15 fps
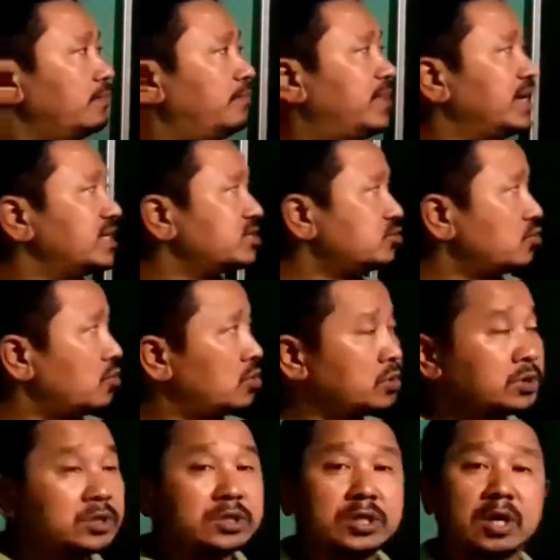based
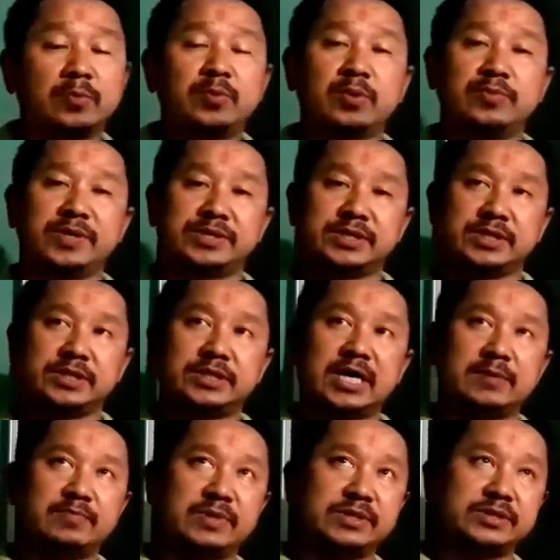on WBC,
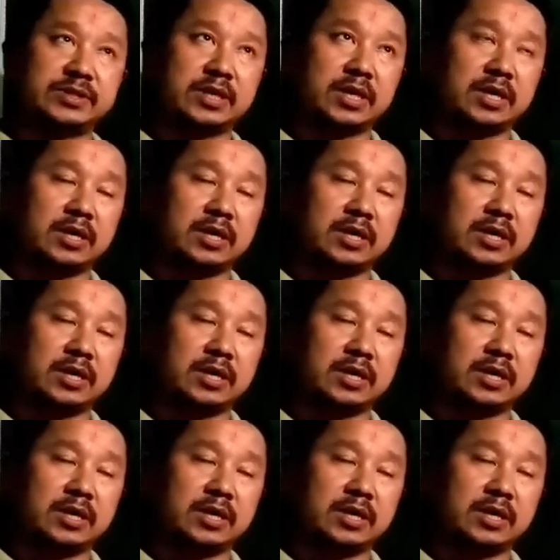that means